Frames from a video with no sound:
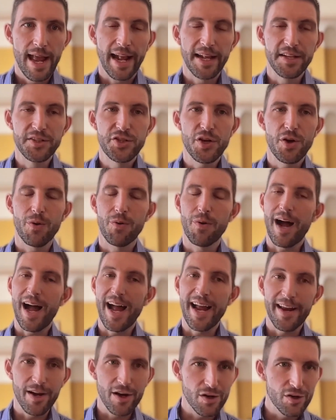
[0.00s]
And so
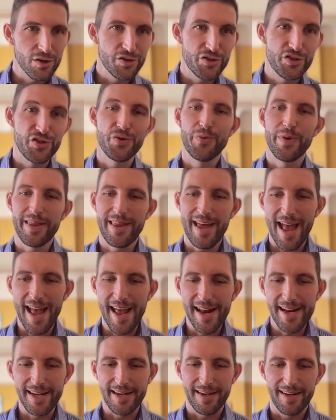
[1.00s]
I urge you, with
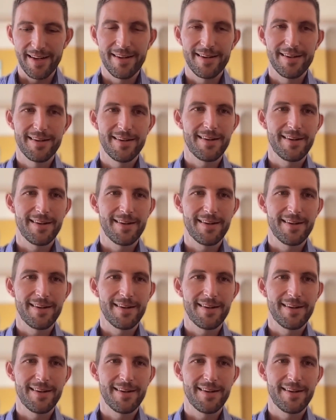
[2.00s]
any